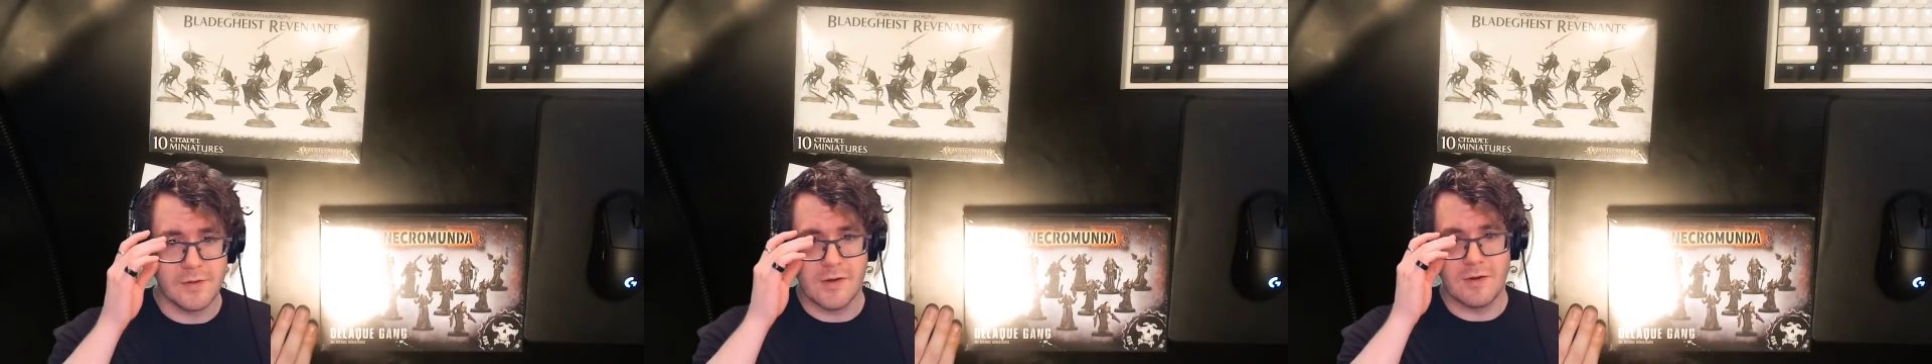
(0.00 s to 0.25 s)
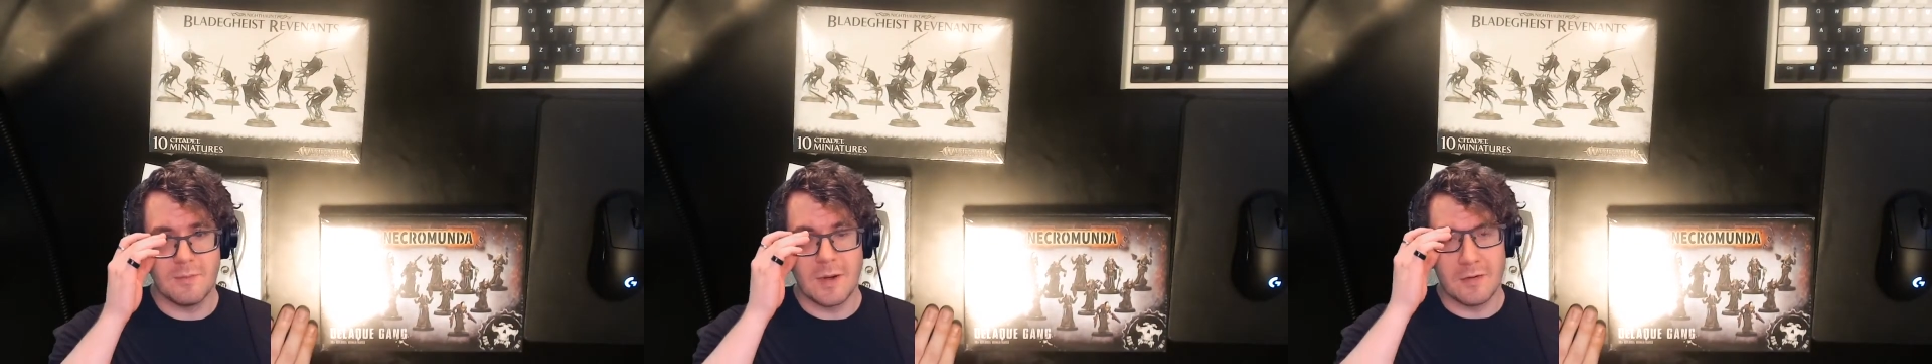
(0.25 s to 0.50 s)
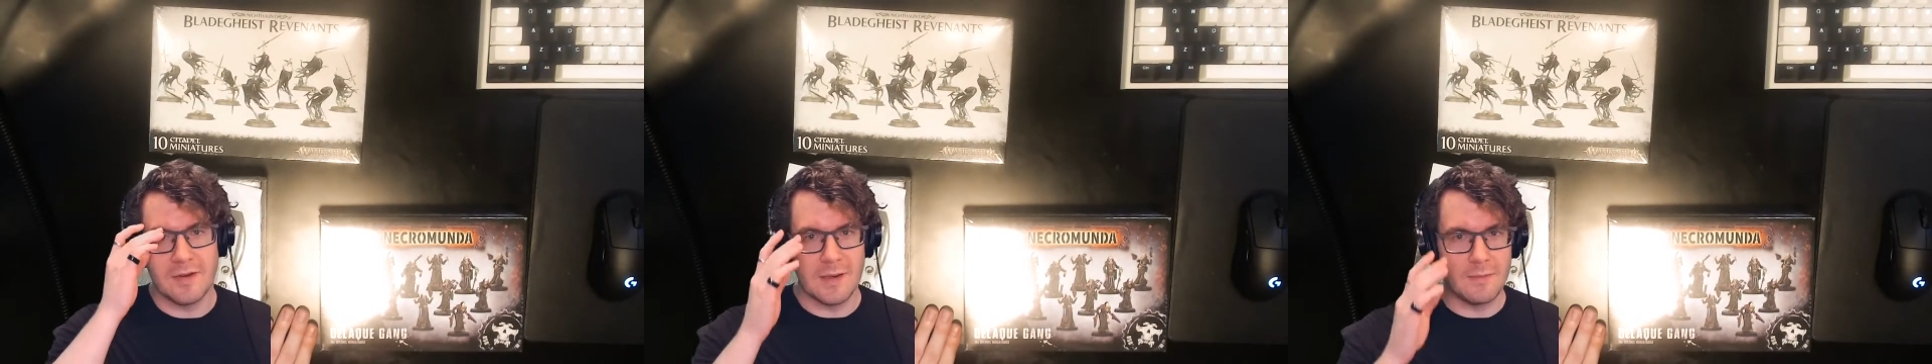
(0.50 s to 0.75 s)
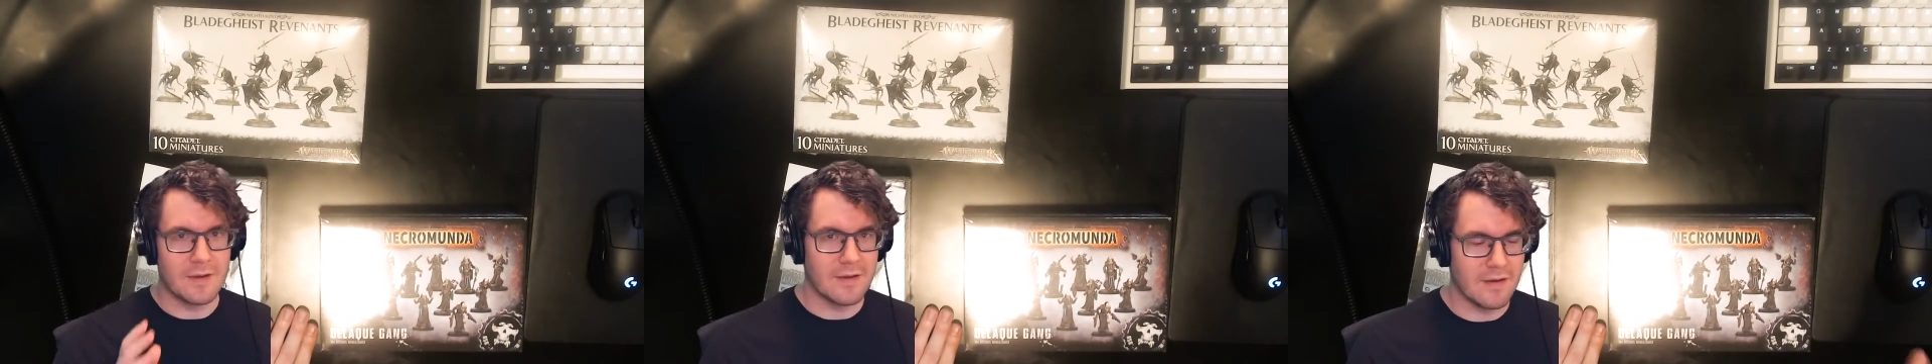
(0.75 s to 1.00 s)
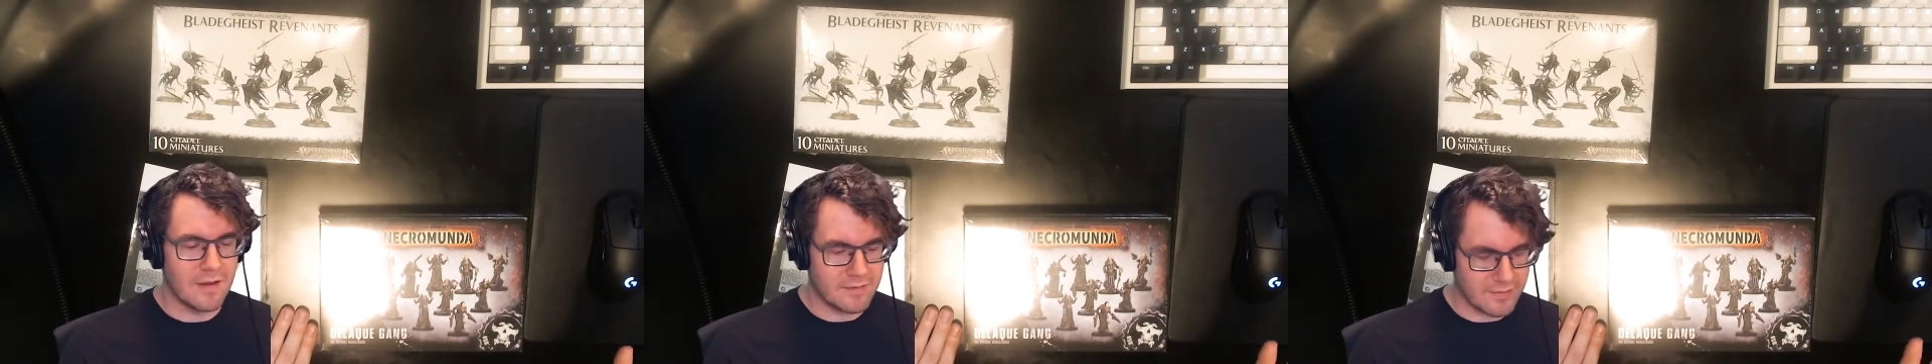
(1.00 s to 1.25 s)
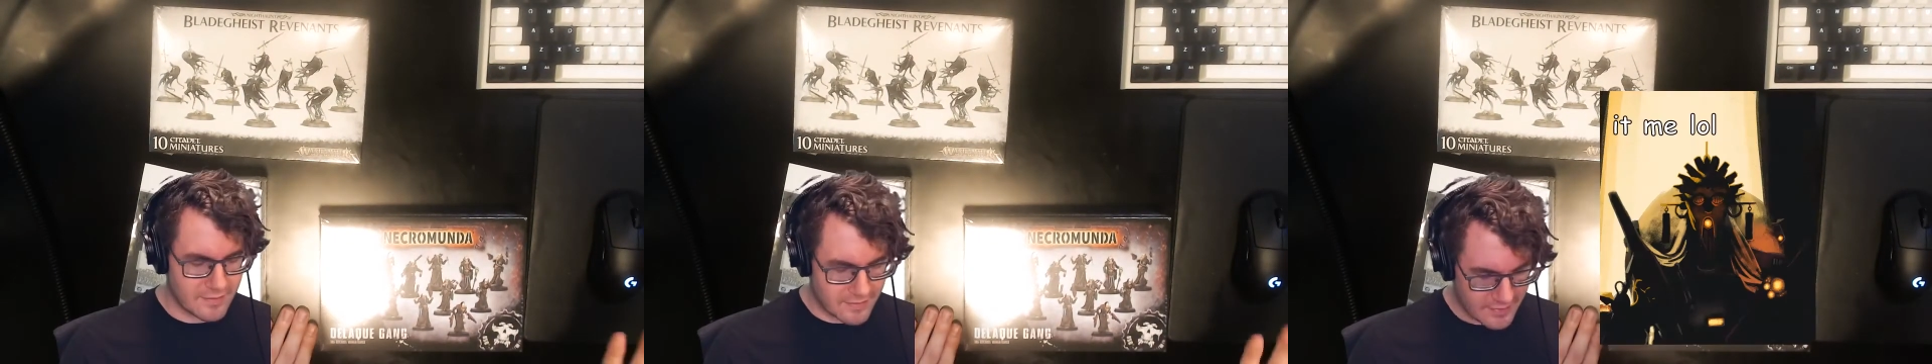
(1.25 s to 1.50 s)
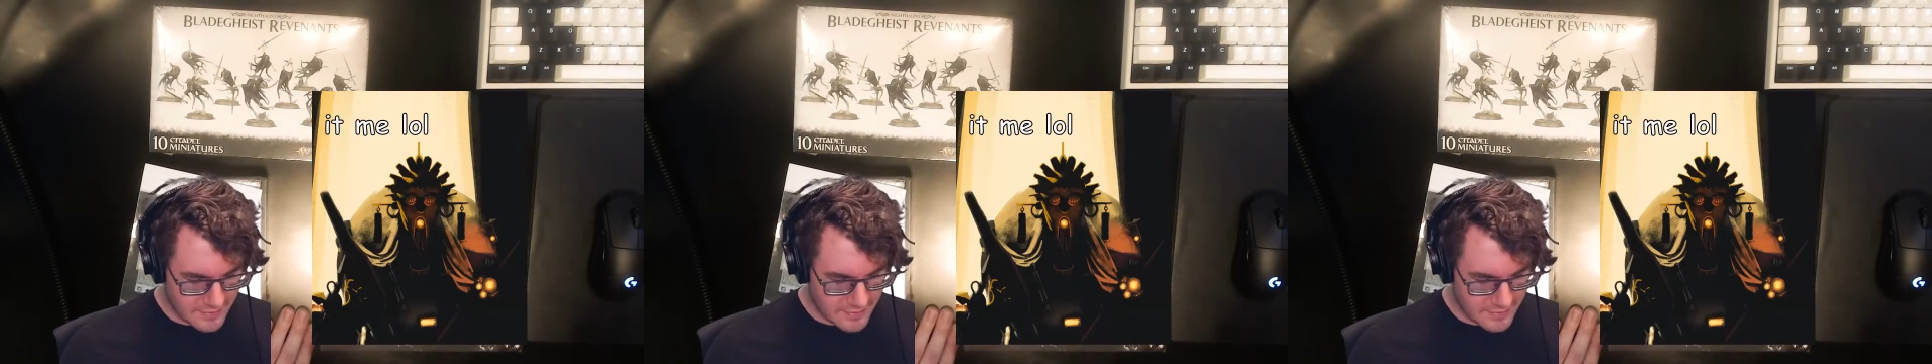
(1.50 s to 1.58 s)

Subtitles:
know about Nebuchadnezzar.